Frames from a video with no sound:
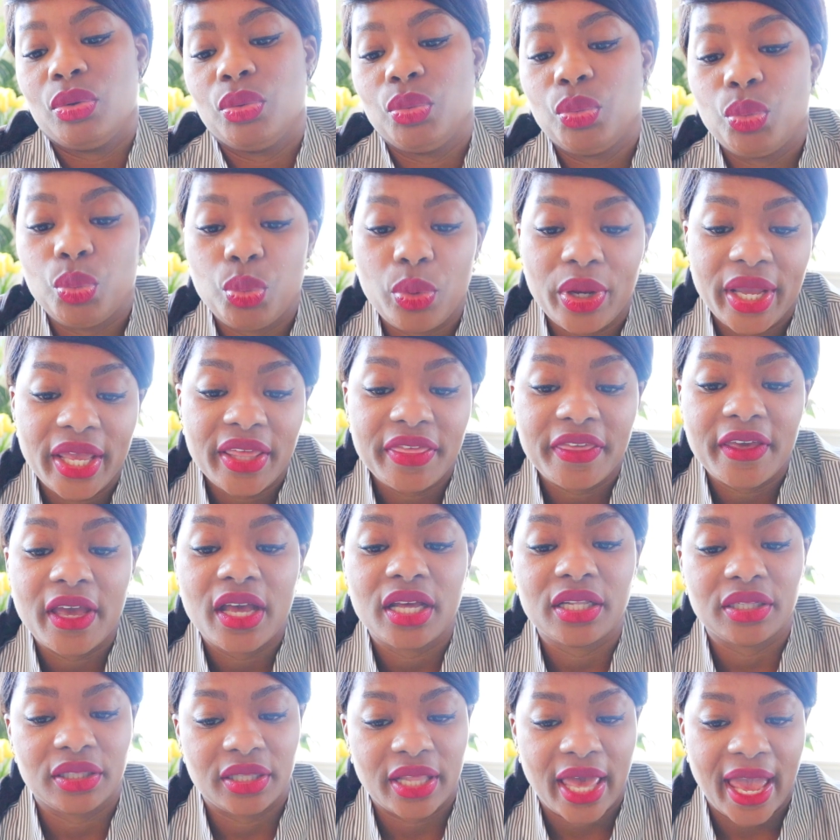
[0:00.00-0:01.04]
With
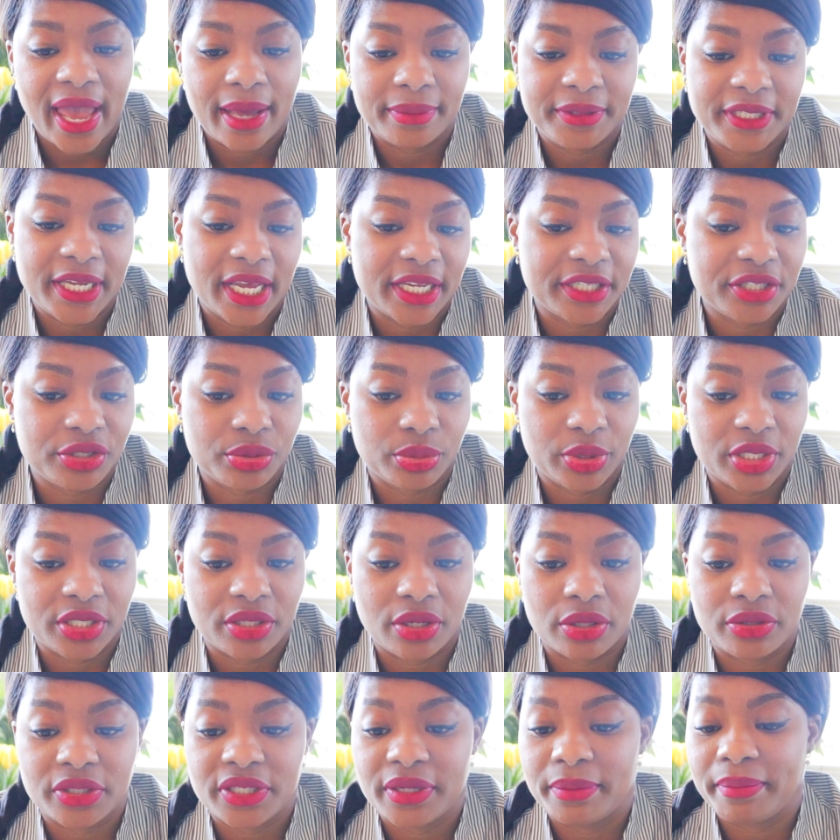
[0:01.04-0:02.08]
lab test
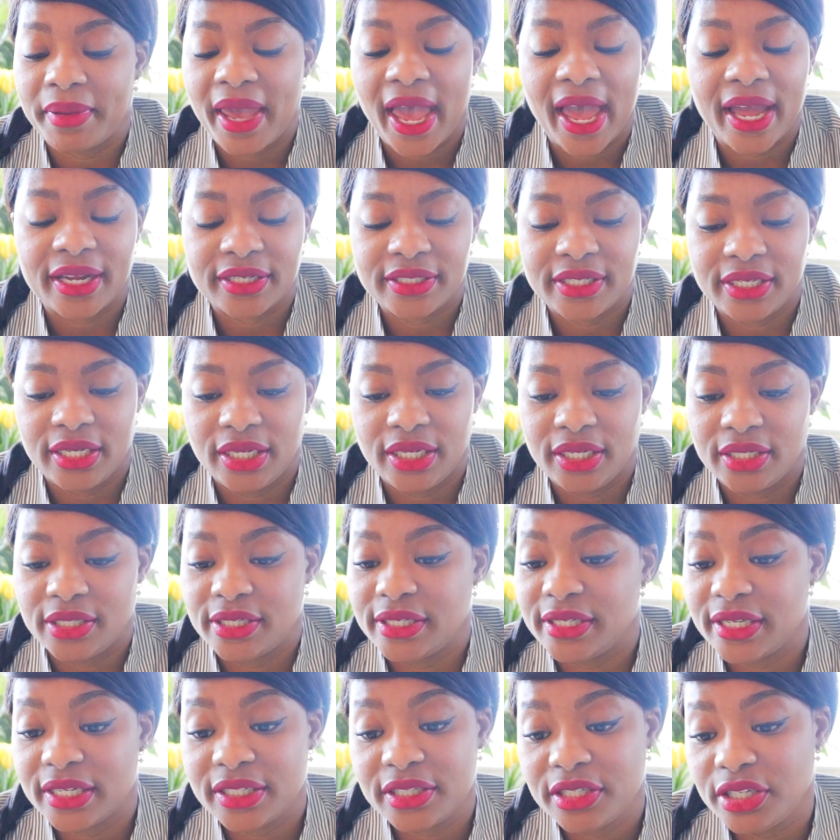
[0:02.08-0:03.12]
results impacting
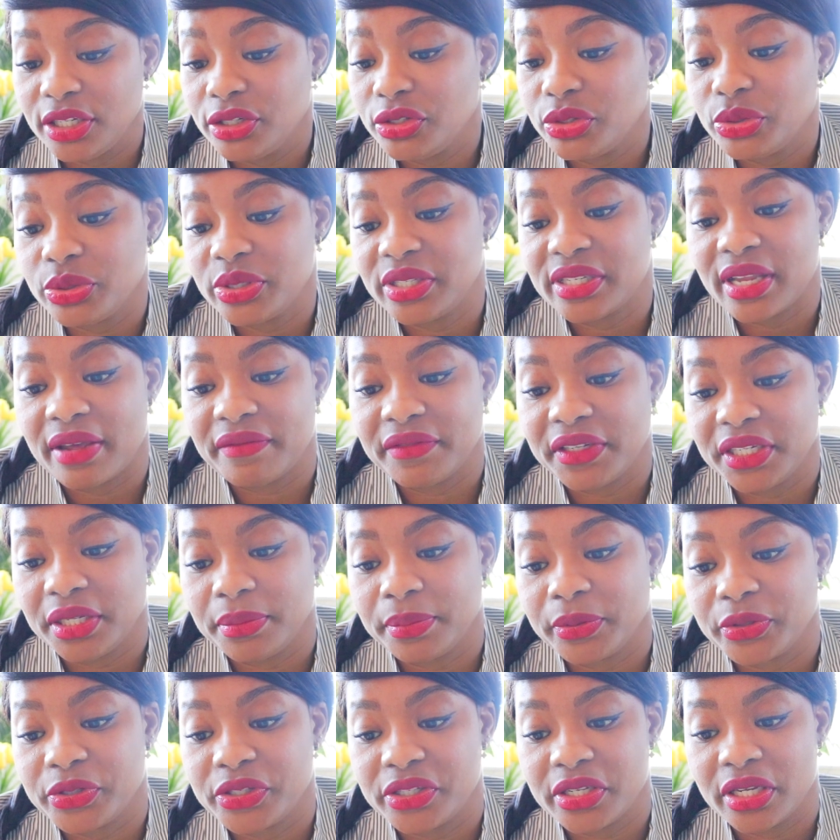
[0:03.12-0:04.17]
60 to
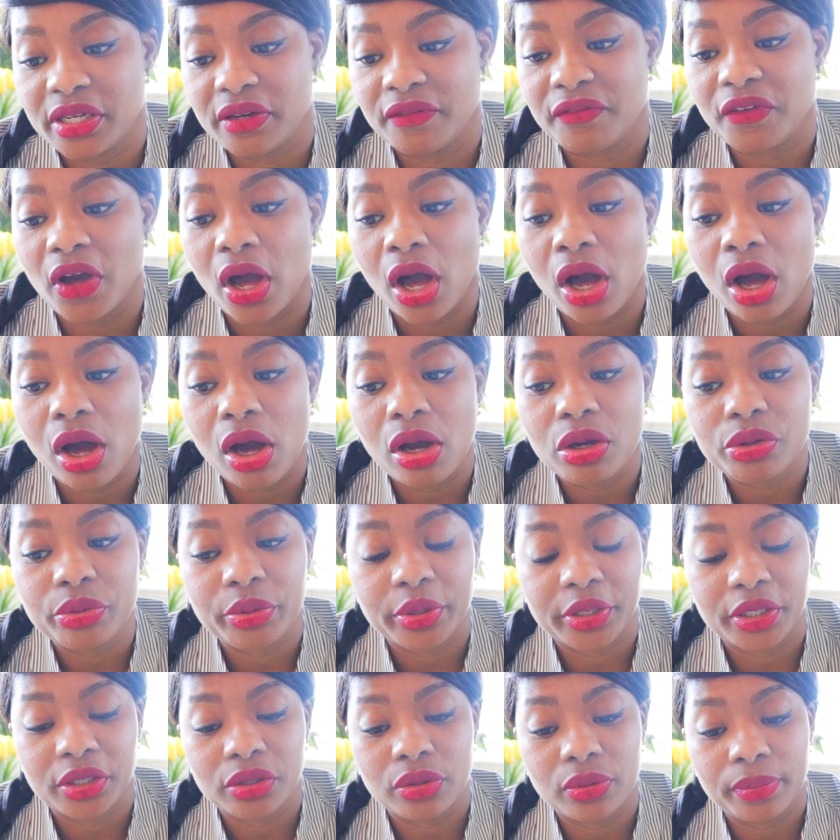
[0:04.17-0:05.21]
70% of all
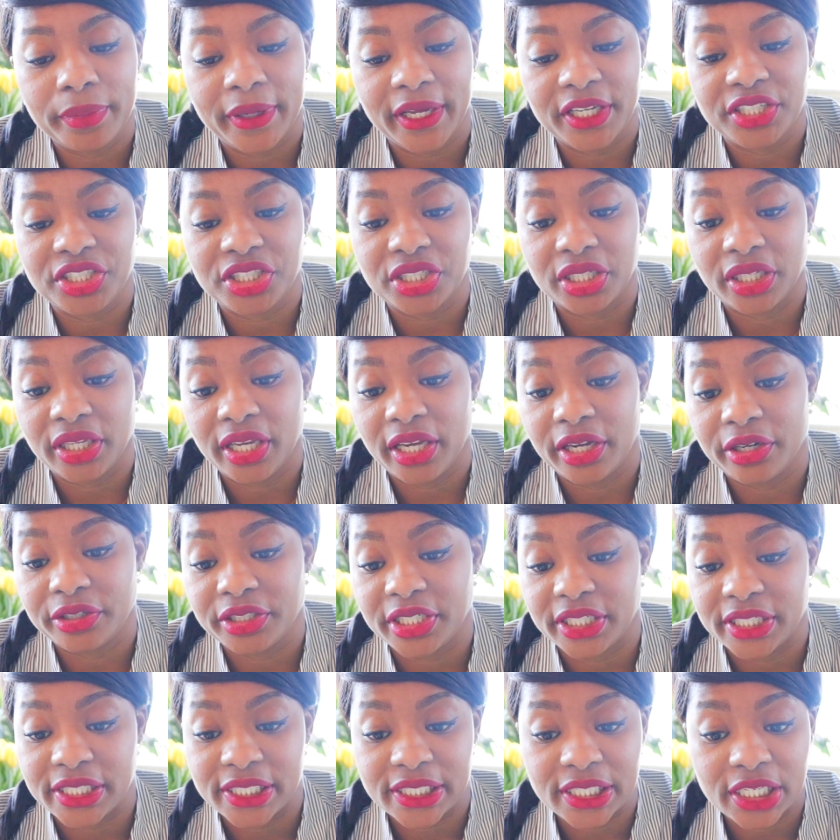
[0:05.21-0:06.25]
critical patient care
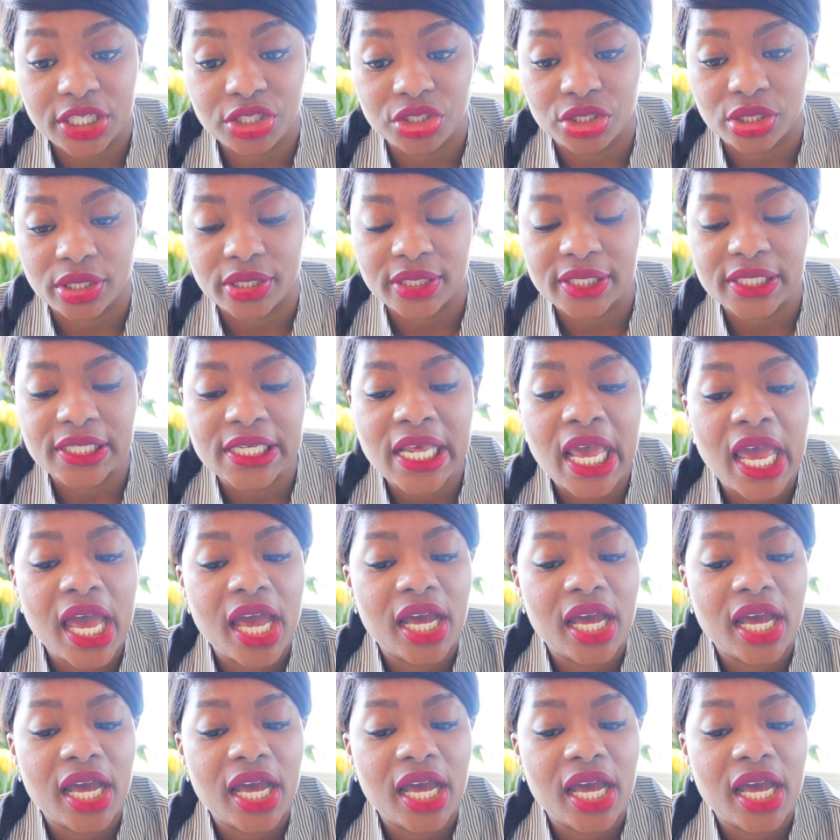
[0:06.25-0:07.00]
decisions,